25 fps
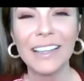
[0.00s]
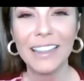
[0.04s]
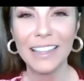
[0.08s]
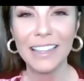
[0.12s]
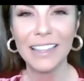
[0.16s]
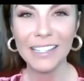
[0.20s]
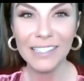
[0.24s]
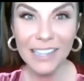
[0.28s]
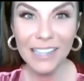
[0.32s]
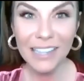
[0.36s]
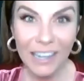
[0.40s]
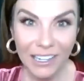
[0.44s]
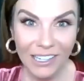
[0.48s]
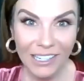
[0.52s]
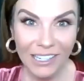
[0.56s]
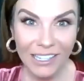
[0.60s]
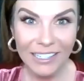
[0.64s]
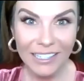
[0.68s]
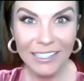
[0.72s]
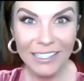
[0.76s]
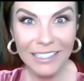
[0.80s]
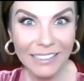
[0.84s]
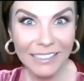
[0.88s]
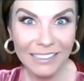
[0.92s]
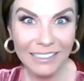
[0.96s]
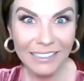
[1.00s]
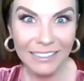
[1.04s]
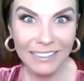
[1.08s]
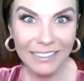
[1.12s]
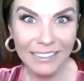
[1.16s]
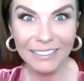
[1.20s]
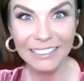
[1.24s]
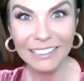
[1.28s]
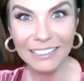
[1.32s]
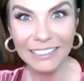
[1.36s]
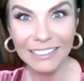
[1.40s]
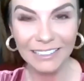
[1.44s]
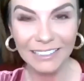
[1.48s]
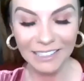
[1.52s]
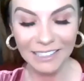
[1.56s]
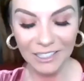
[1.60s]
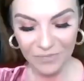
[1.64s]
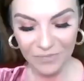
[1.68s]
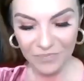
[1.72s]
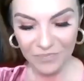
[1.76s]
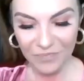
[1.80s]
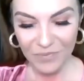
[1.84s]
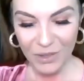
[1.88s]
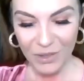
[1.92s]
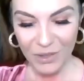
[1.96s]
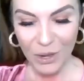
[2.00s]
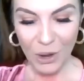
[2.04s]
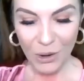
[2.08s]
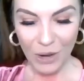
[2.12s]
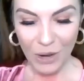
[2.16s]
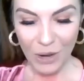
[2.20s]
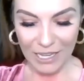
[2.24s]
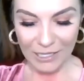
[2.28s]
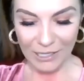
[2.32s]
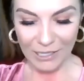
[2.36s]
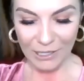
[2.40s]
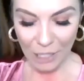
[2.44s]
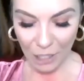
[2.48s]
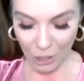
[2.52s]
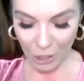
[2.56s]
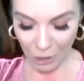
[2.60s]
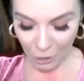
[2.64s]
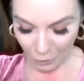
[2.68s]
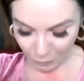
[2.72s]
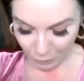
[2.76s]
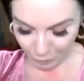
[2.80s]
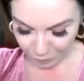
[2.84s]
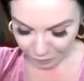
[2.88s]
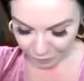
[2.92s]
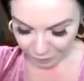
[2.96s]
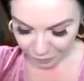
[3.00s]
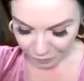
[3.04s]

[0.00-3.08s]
this area either. Okay, so